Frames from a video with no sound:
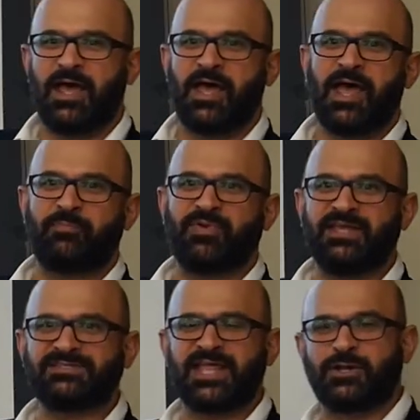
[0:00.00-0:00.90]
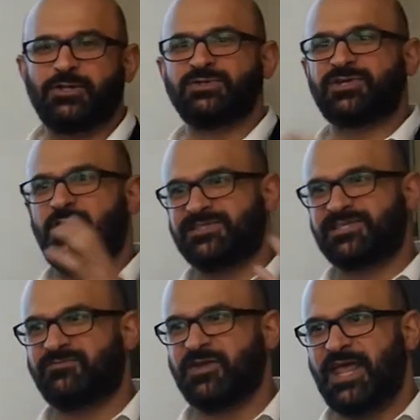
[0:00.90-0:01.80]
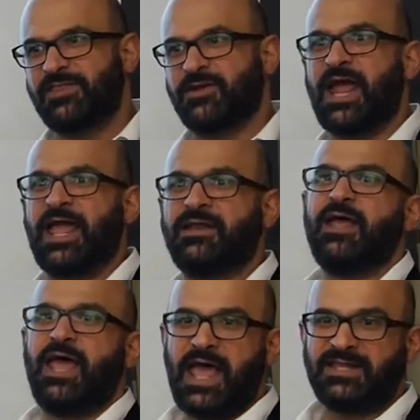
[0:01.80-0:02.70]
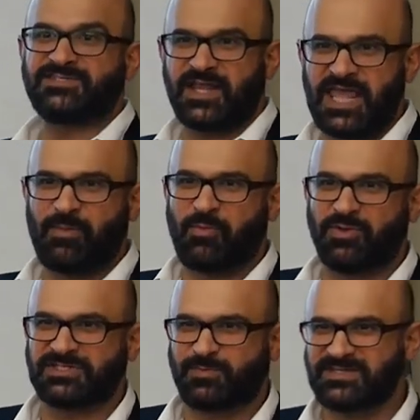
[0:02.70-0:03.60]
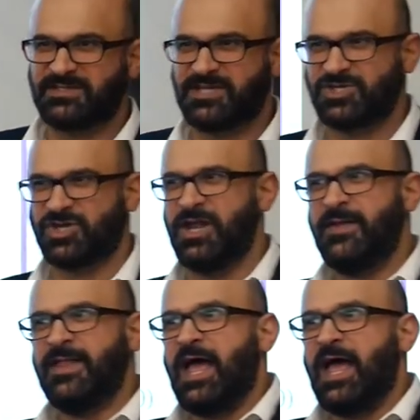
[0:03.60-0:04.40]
a, a piece that glues all this stuff together, and hence I came up with this presentation